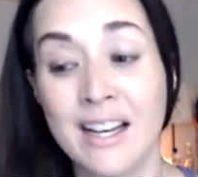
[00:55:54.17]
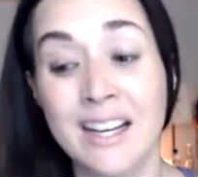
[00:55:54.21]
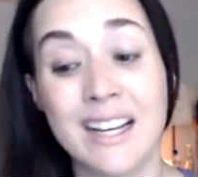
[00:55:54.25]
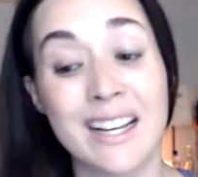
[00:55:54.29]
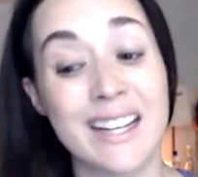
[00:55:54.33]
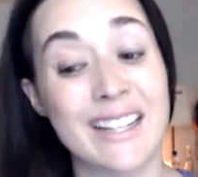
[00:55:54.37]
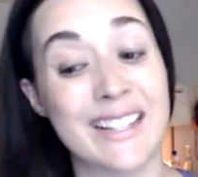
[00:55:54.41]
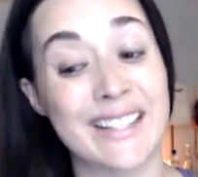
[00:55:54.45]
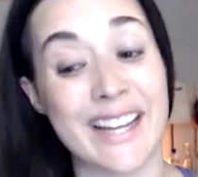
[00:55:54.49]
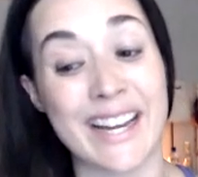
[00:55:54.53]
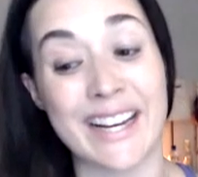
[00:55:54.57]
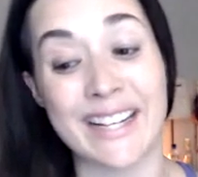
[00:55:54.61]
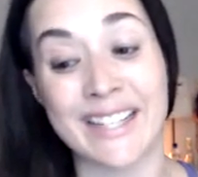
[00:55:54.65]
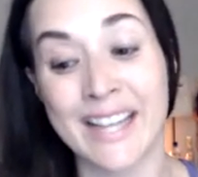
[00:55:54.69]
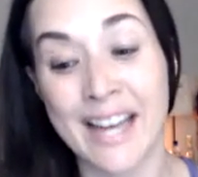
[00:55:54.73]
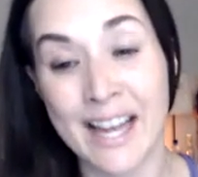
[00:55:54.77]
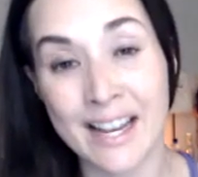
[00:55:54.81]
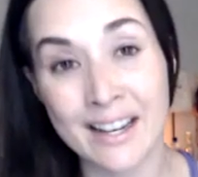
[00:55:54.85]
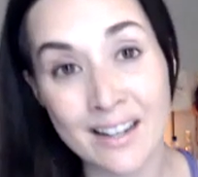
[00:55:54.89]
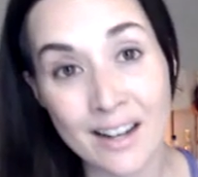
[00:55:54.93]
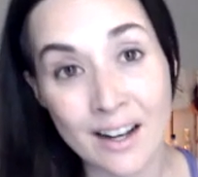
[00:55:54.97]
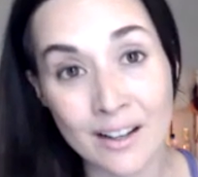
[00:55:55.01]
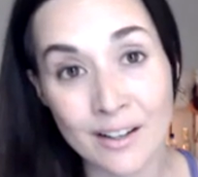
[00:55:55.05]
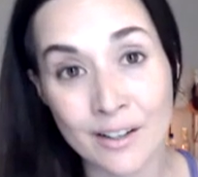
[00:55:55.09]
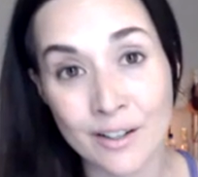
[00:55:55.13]
It's like
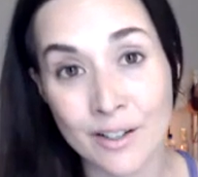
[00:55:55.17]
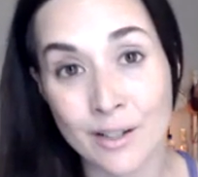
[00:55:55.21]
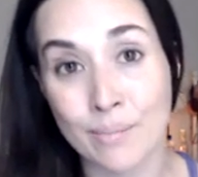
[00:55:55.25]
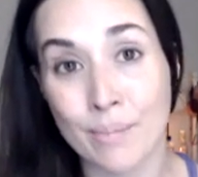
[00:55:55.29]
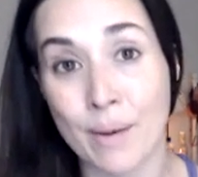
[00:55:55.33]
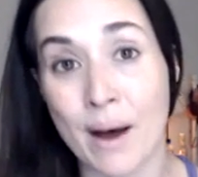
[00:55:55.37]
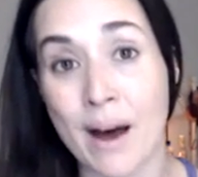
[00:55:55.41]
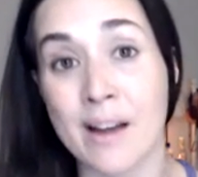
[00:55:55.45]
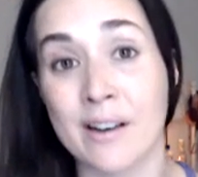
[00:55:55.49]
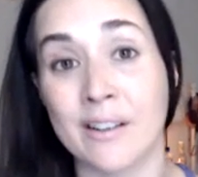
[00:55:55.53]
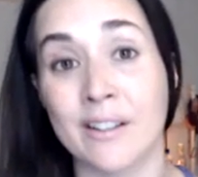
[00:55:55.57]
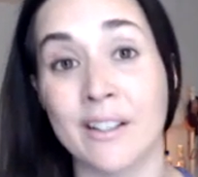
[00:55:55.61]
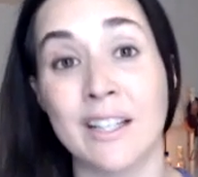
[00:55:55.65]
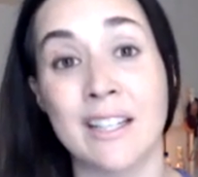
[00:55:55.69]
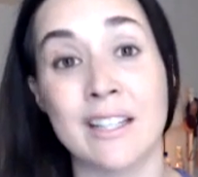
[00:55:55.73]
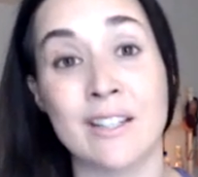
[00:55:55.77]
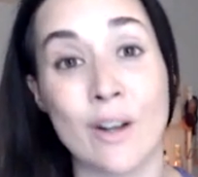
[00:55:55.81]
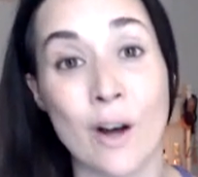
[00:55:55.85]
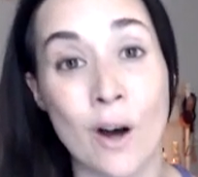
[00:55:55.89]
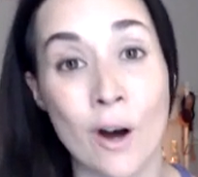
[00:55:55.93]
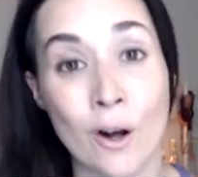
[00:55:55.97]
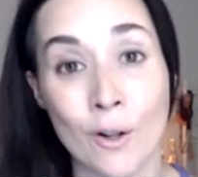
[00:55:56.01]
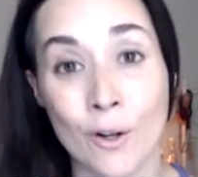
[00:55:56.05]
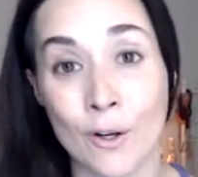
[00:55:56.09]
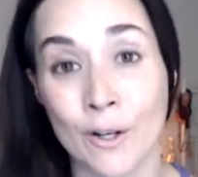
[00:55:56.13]
$10 a bottle. It's
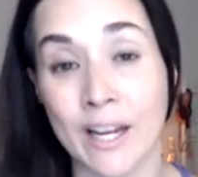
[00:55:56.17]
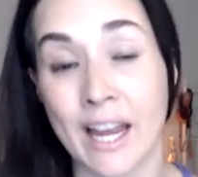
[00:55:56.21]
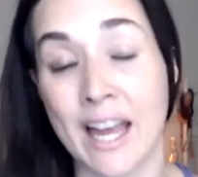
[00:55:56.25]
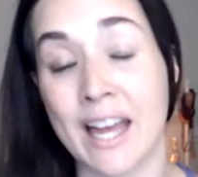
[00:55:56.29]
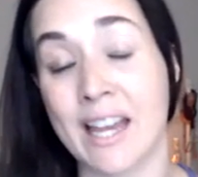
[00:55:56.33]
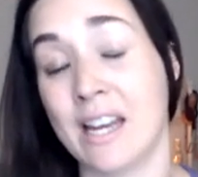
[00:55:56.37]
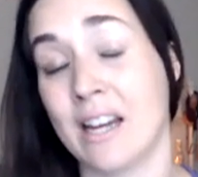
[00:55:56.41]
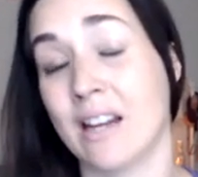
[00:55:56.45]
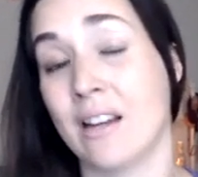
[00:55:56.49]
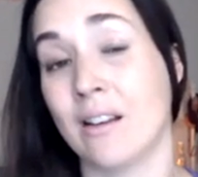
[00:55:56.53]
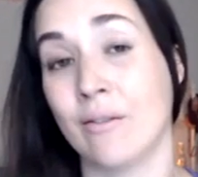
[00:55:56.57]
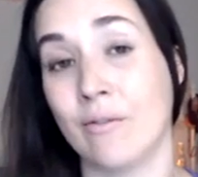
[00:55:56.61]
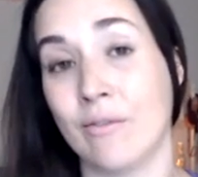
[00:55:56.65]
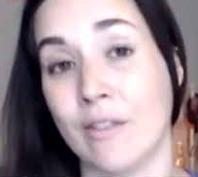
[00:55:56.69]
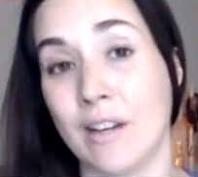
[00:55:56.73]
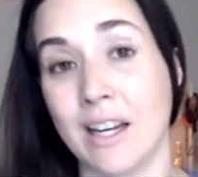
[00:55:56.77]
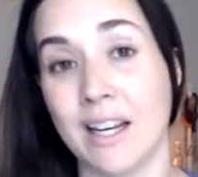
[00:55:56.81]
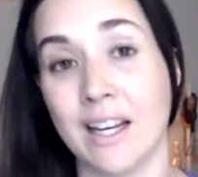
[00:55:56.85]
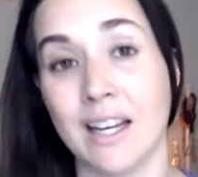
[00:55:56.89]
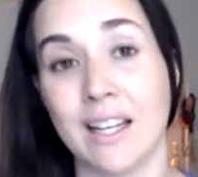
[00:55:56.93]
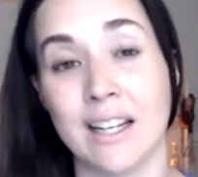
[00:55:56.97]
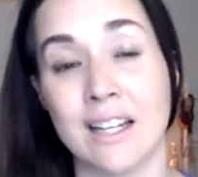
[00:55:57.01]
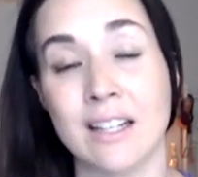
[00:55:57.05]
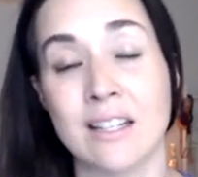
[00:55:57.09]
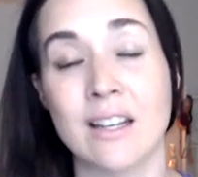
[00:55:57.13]
all organic and
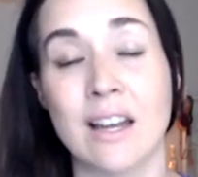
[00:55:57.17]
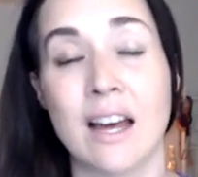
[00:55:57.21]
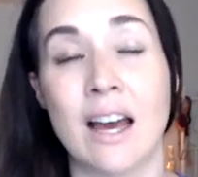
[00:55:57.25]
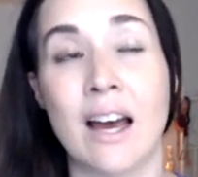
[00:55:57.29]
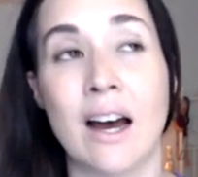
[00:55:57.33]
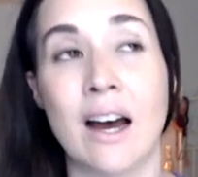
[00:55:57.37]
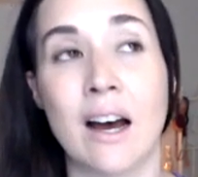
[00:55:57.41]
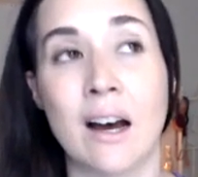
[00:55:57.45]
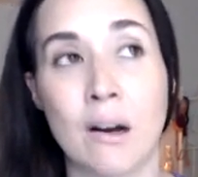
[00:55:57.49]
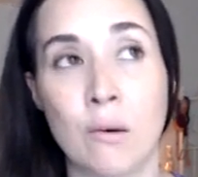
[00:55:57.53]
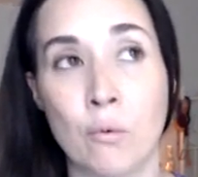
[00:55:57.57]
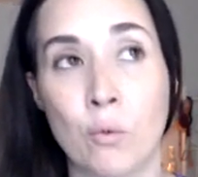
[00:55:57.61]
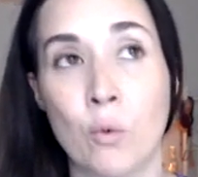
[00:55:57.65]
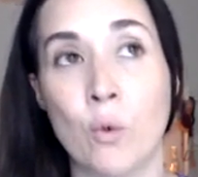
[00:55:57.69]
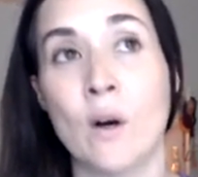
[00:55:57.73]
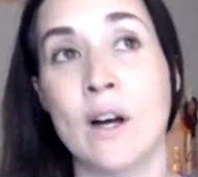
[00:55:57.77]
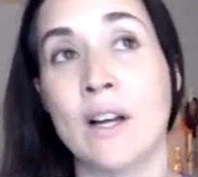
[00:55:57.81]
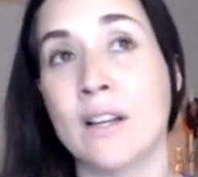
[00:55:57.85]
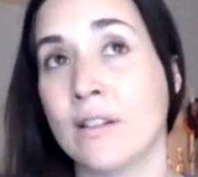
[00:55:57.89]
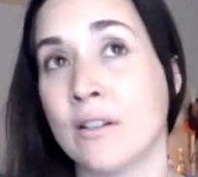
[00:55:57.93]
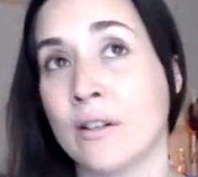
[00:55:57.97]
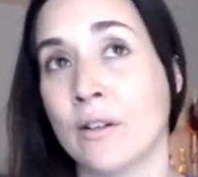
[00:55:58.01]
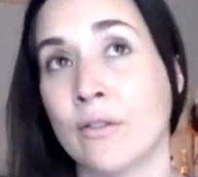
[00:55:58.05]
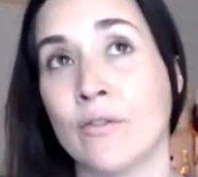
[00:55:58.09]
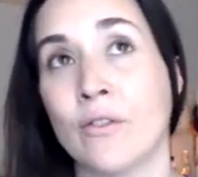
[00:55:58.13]
vegan. It's
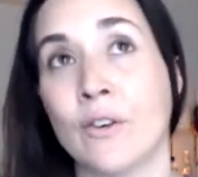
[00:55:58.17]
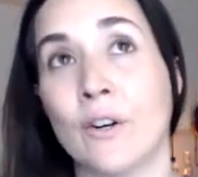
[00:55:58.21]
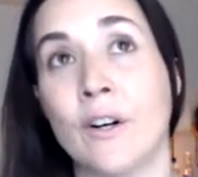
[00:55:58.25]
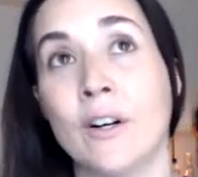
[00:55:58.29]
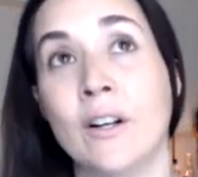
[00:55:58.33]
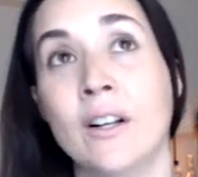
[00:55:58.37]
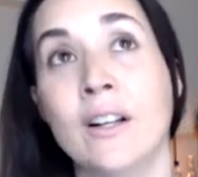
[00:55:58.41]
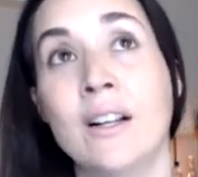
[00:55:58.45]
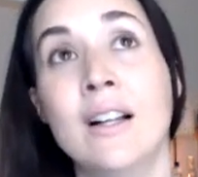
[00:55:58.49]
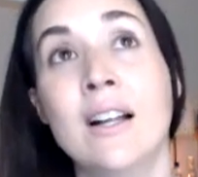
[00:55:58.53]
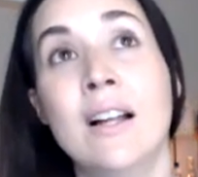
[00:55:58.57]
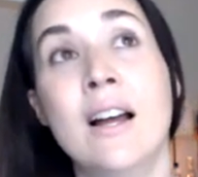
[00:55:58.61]
wonderful.